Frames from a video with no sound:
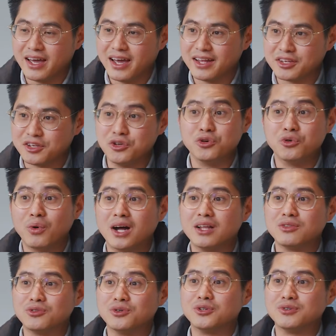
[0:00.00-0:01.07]
at Q1
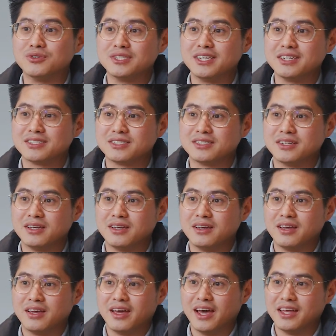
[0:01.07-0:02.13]
2026,
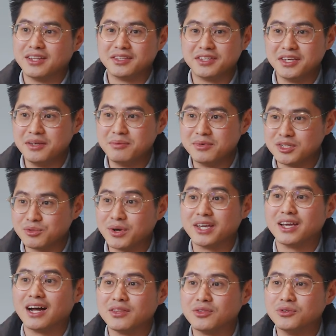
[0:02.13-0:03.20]
and the team is
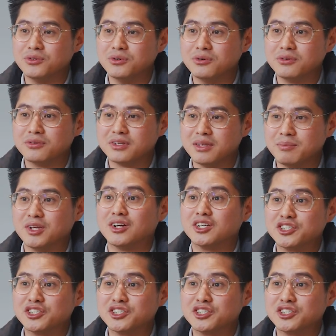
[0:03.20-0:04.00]
working hard to keep it on